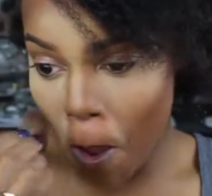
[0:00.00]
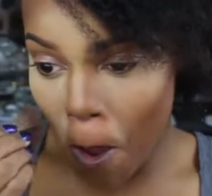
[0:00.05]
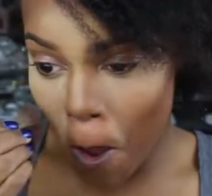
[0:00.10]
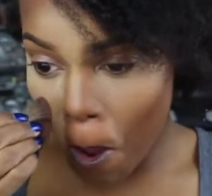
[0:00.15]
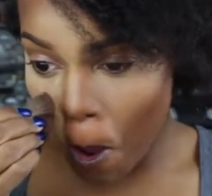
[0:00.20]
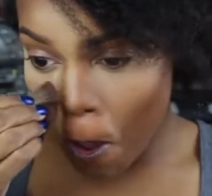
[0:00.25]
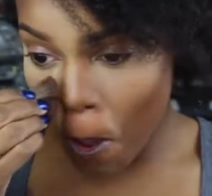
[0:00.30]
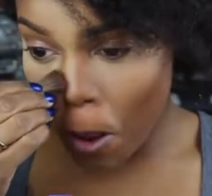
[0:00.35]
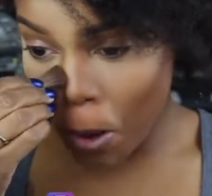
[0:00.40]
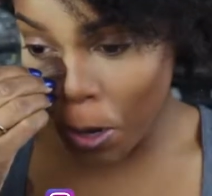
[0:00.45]

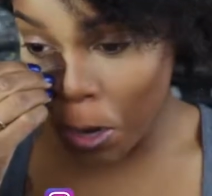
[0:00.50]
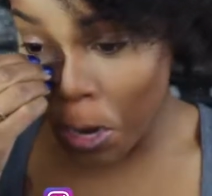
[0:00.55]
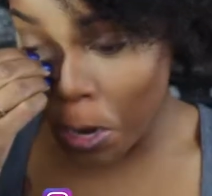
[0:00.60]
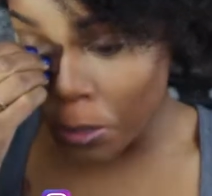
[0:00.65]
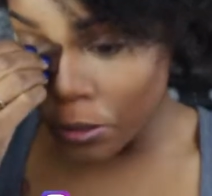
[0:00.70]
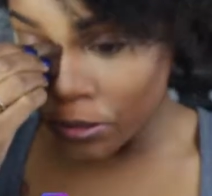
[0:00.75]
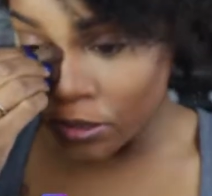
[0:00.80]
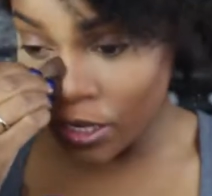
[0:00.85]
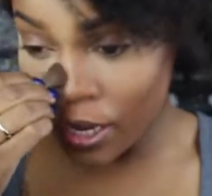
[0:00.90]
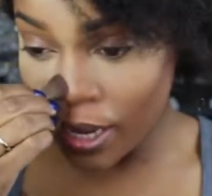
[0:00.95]
and go
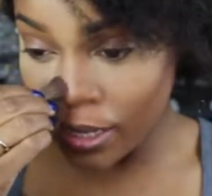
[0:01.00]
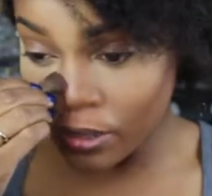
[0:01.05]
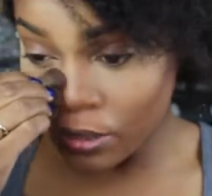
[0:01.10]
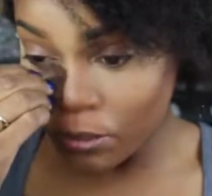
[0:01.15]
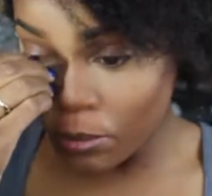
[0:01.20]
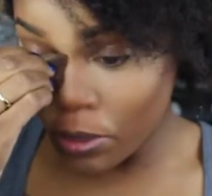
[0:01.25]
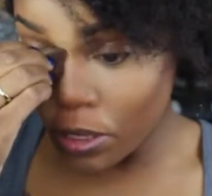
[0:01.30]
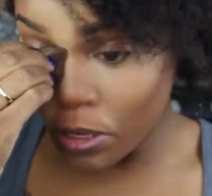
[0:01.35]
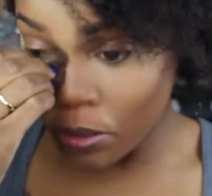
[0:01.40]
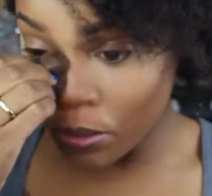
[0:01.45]
along the sides
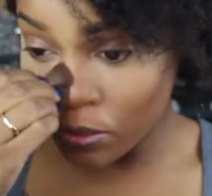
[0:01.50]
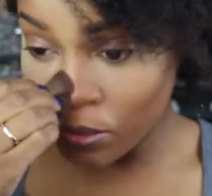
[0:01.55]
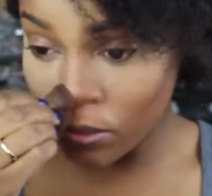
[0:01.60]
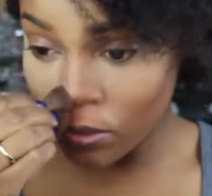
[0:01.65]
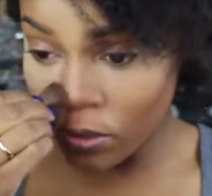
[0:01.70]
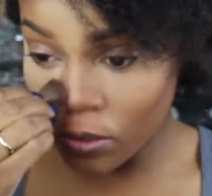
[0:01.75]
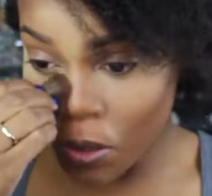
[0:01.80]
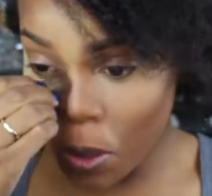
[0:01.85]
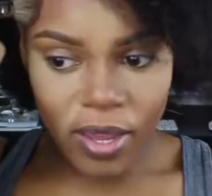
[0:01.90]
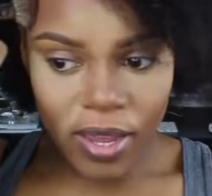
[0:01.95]
of my
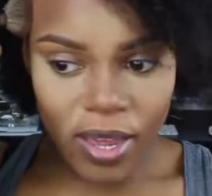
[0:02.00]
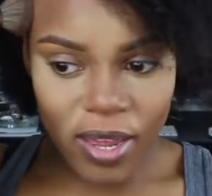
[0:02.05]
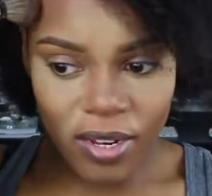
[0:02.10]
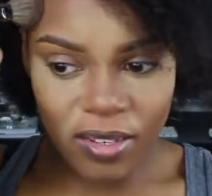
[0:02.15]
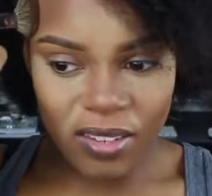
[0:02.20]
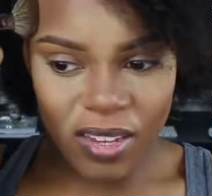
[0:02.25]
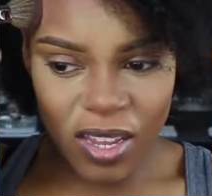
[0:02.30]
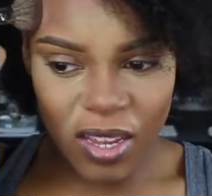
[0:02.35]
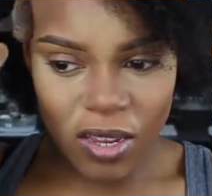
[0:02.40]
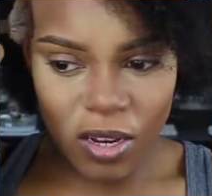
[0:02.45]
nose and kind
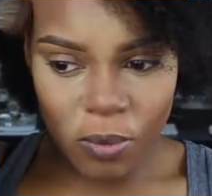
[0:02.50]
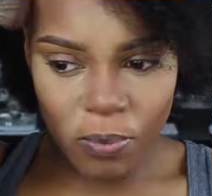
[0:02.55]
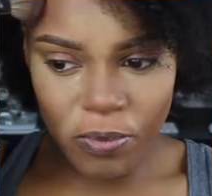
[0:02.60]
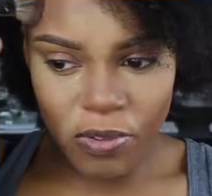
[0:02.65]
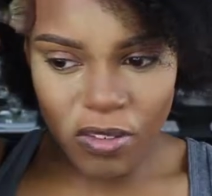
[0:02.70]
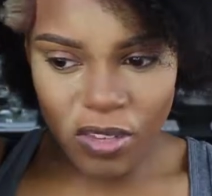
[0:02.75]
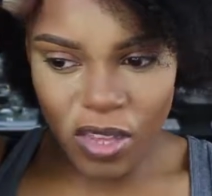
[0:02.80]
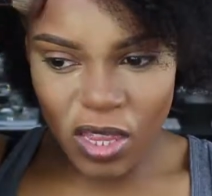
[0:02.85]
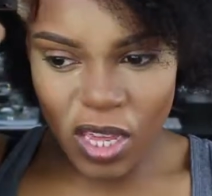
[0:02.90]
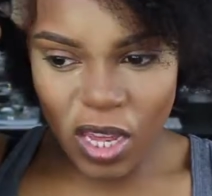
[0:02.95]
of take it up
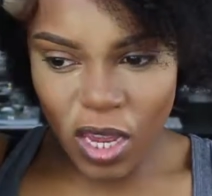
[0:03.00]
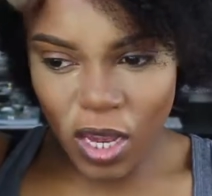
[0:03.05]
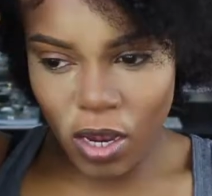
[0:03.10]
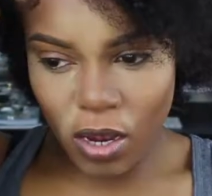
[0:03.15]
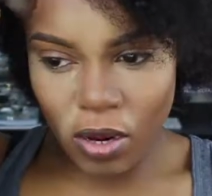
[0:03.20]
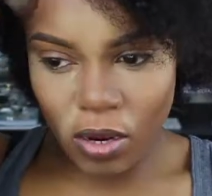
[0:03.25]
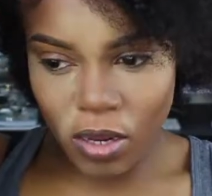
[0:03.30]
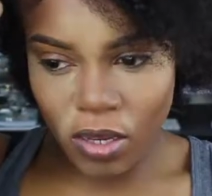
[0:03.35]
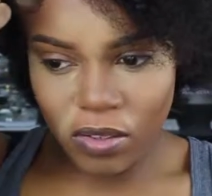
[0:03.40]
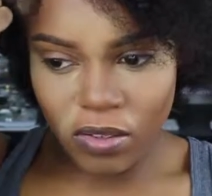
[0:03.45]
into the
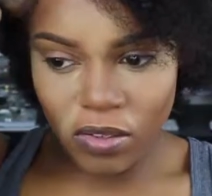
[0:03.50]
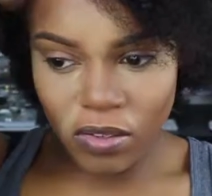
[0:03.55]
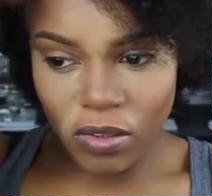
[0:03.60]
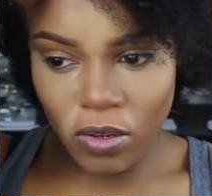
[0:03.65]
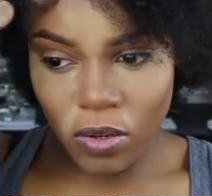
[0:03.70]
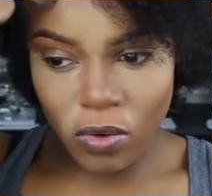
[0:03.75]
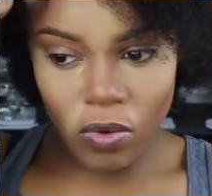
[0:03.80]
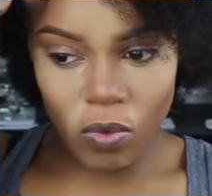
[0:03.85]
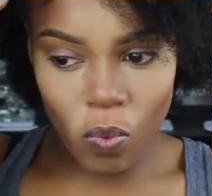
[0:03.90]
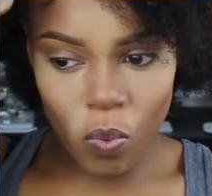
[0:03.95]
hair because it's a
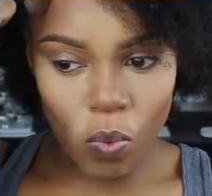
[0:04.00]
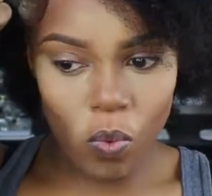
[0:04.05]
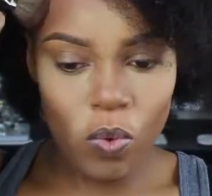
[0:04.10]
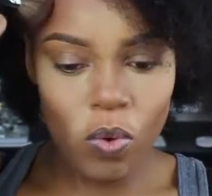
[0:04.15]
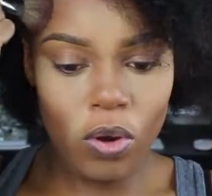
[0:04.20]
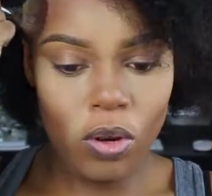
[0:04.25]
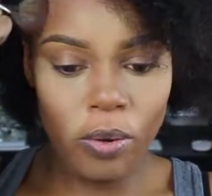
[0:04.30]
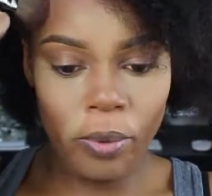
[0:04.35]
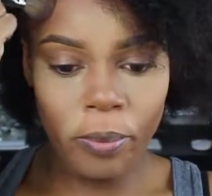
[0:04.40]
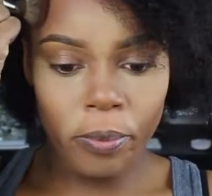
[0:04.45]
little
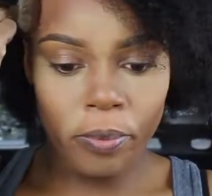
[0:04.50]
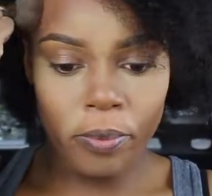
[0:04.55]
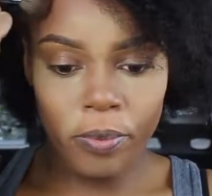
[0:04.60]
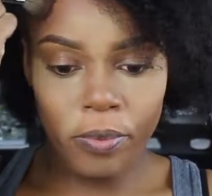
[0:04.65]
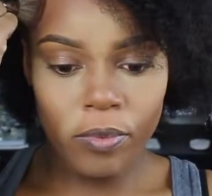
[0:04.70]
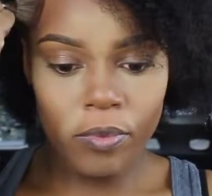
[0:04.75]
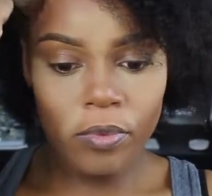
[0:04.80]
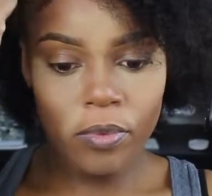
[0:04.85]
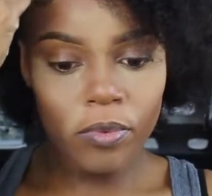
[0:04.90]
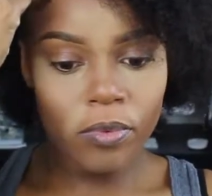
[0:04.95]
warm.
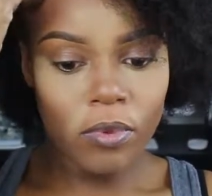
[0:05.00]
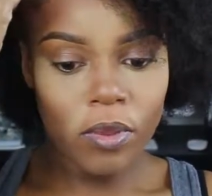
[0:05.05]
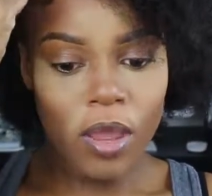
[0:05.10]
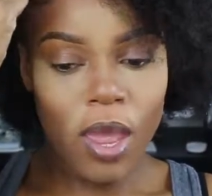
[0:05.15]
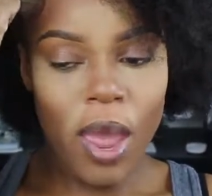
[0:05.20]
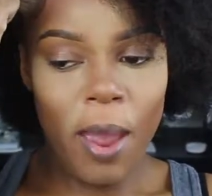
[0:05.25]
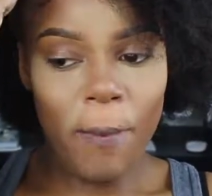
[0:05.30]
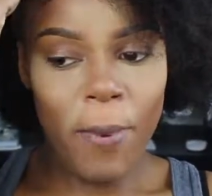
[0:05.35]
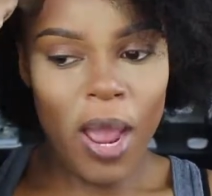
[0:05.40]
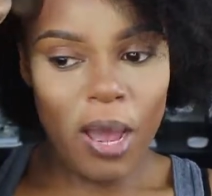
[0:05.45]

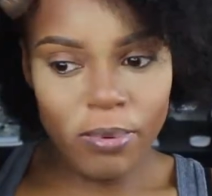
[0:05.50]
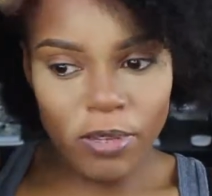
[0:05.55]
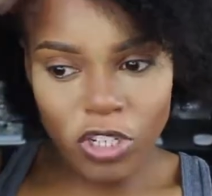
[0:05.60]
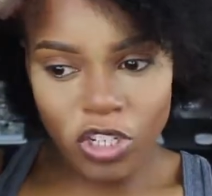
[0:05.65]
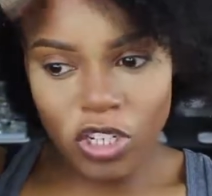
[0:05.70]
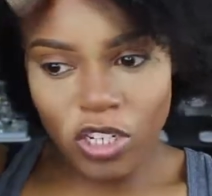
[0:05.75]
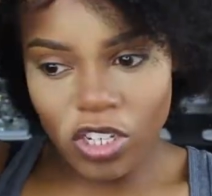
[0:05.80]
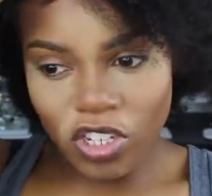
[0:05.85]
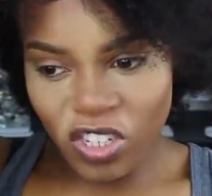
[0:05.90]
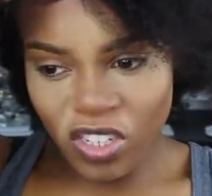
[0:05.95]
I probably
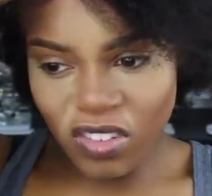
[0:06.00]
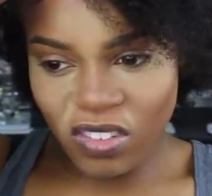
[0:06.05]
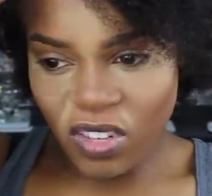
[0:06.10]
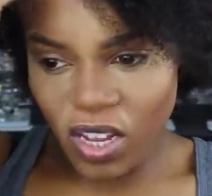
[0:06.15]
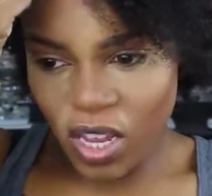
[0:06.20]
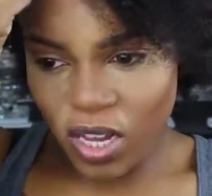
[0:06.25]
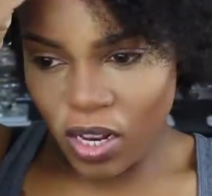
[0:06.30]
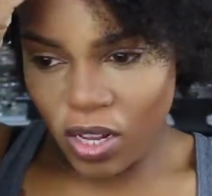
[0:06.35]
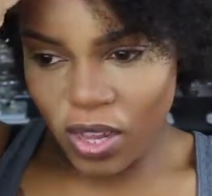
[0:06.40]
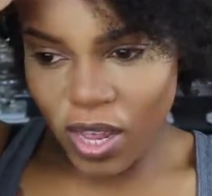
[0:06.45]
should have just
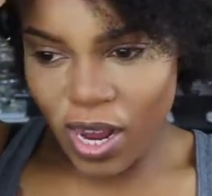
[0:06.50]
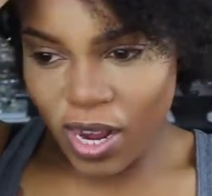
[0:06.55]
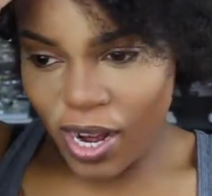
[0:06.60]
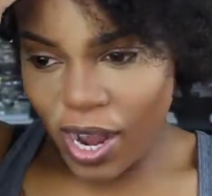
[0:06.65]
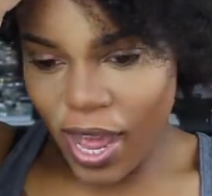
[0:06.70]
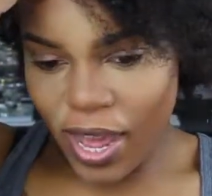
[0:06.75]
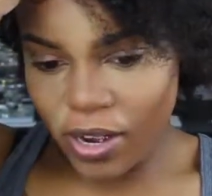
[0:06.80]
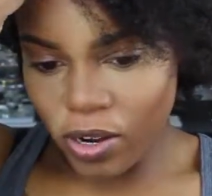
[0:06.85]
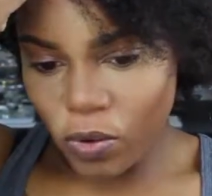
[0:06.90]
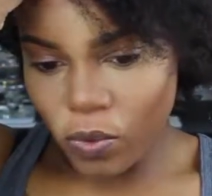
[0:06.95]
stayed in that
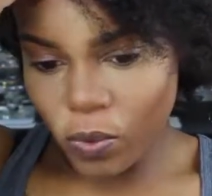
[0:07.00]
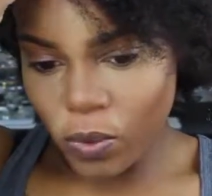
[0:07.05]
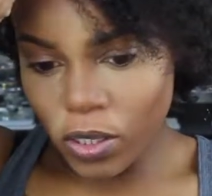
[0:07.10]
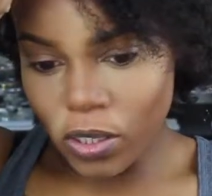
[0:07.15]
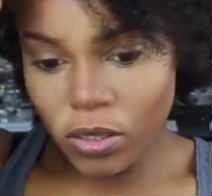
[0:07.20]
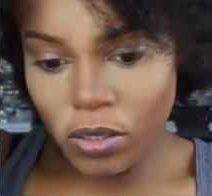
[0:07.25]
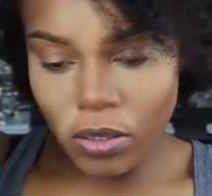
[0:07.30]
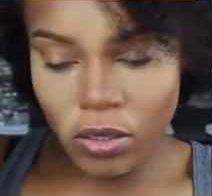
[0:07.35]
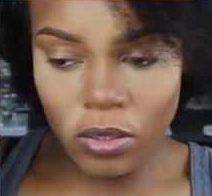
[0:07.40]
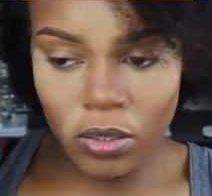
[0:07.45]
lighter
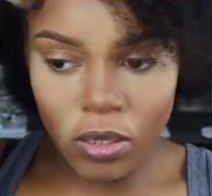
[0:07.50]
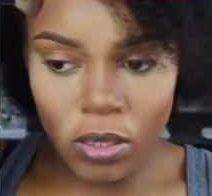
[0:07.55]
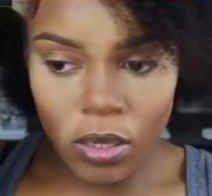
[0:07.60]
one,